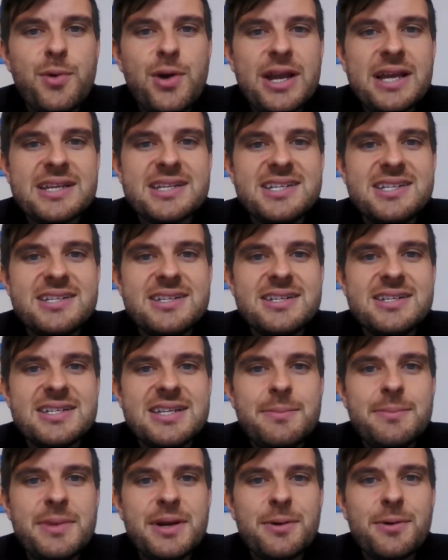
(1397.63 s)

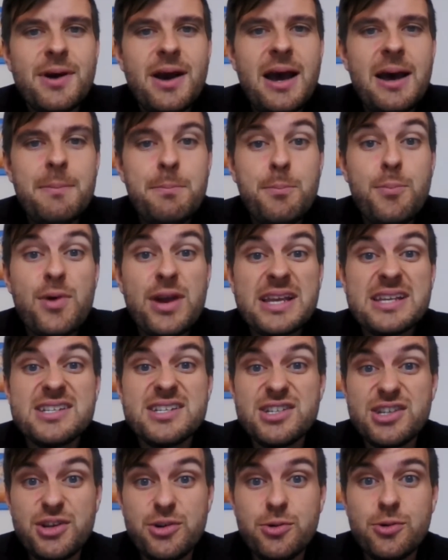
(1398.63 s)

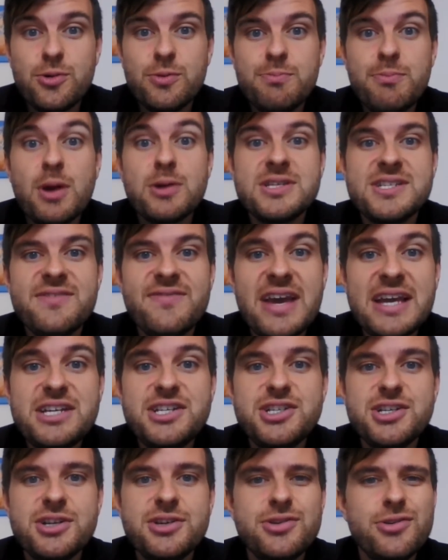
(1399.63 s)
brings your
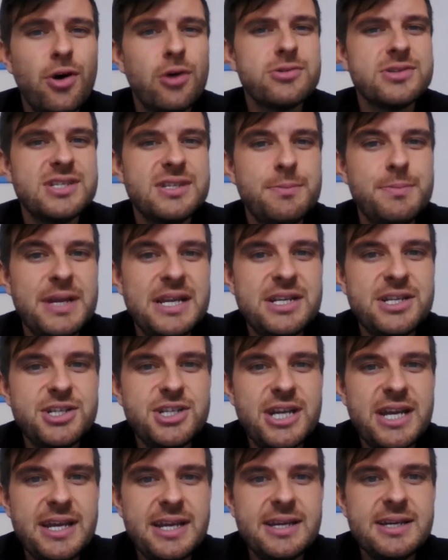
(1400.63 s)
motivation not to
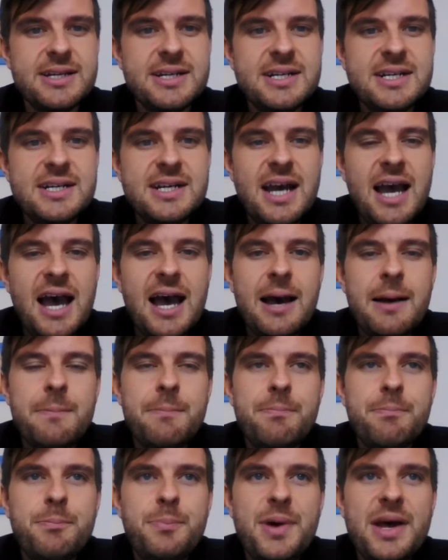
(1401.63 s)
binge eat.
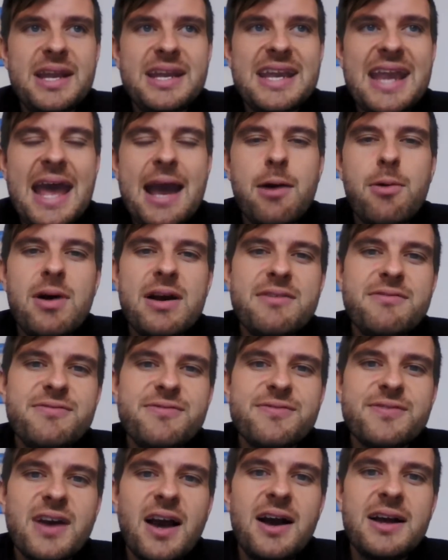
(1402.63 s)
But now
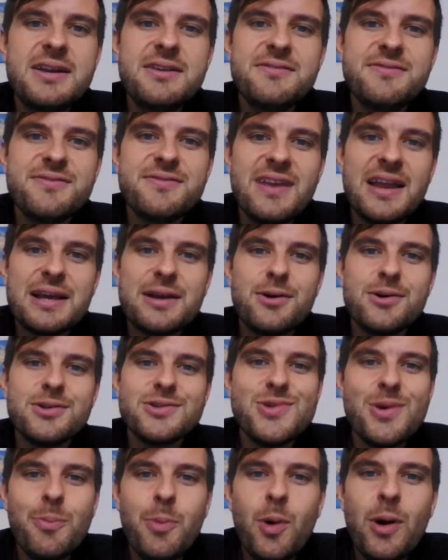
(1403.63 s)
I've kind of
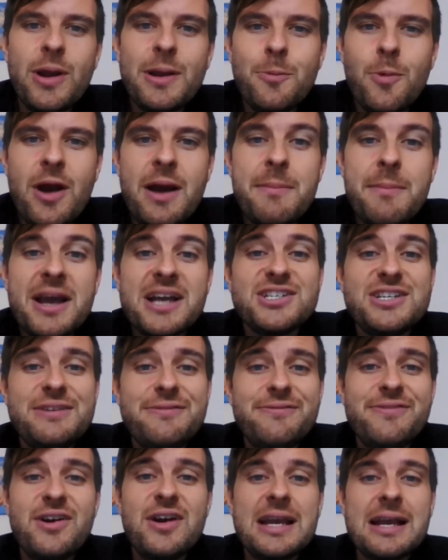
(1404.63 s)
got to a point where I'm
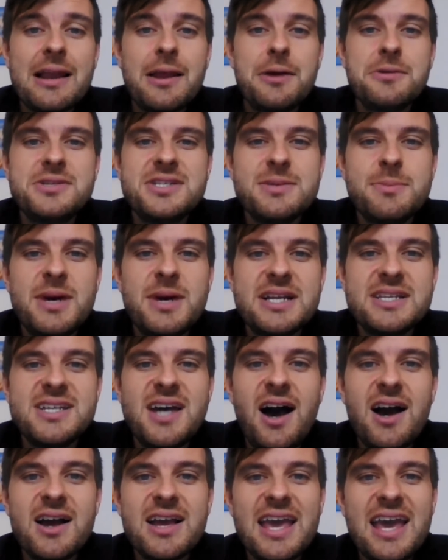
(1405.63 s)
actually very close to my
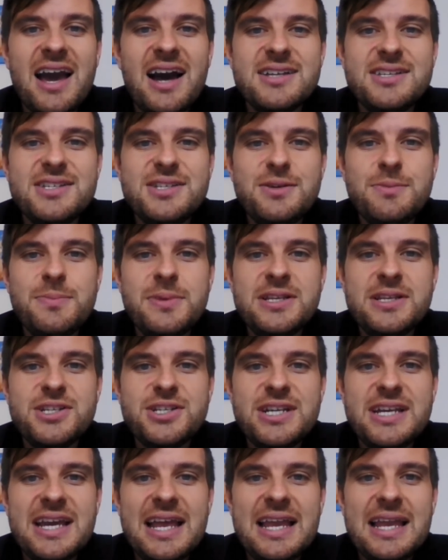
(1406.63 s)
target. I do
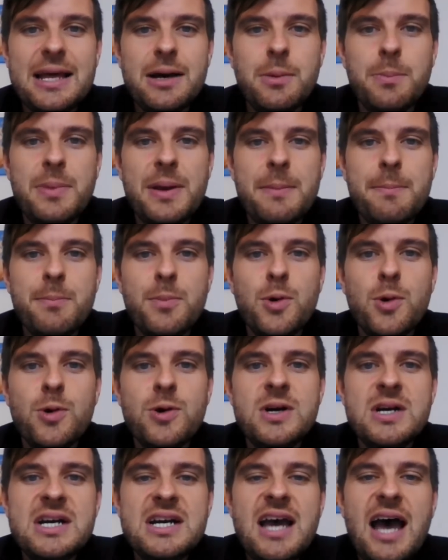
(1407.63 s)
binge eat a little bit
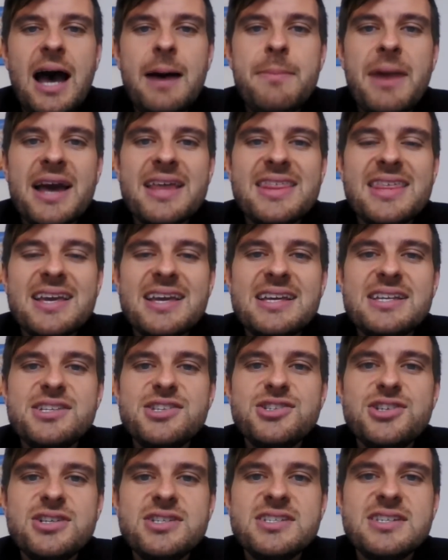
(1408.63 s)
more. I think
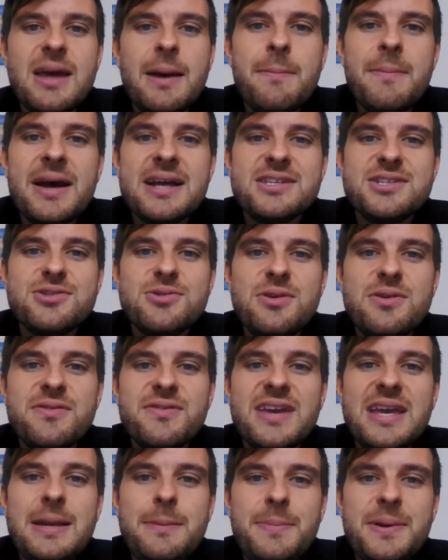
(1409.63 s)
it's just a matter
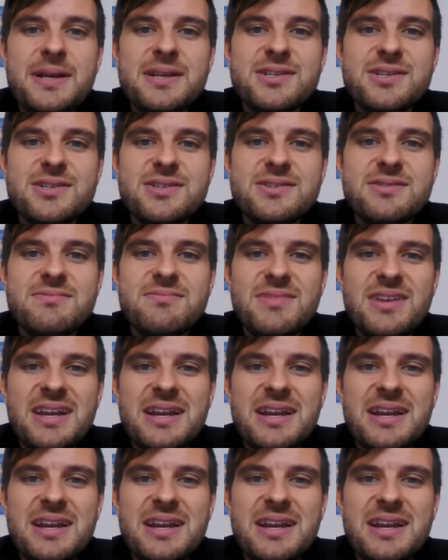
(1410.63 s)
of keeping